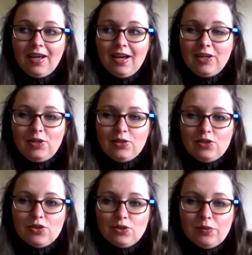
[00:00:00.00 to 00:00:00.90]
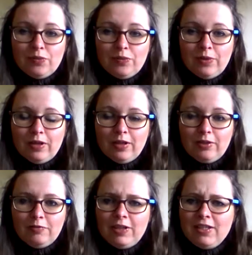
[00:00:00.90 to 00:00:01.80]
I used some
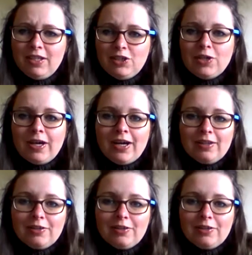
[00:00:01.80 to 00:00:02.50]
vintage yarn